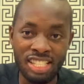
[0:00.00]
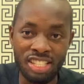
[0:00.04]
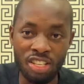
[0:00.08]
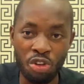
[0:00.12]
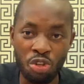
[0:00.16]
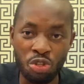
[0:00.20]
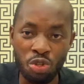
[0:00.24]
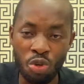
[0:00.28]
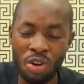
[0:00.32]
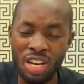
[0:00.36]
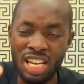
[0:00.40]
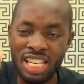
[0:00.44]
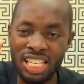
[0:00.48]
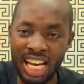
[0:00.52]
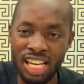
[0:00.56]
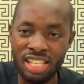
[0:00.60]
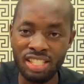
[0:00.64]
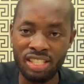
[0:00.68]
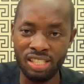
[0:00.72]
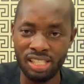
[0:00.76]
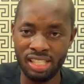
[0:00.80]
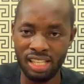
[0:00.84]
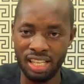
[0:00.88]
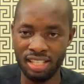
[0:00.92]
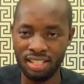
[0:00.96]
is only
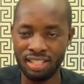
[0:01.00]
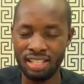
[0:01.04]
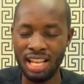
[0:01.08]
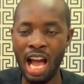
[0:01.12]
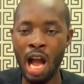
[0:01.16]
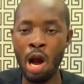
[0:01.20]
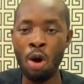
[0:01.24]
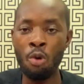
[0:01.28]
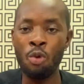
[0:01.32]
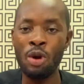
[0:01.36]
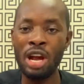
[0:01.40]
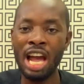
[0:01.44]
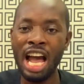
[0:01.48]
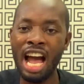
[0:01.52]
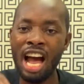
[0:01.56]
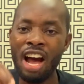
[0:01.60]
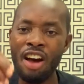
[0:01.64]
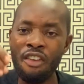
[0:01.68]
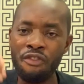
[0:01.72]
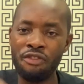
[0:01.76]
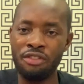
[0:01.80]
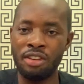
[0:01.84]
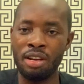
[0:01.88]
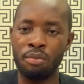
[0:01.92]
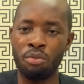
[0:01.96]
Nigerians. And we
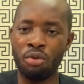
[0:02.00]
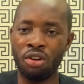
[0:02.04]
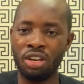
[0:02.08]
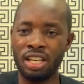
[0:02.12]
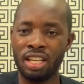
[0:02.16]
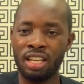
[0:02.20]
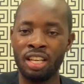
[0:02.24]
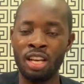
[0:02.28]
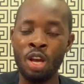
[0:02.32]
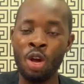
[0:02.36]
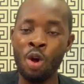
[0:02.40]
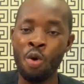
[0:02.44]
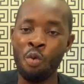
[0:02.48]
have the money.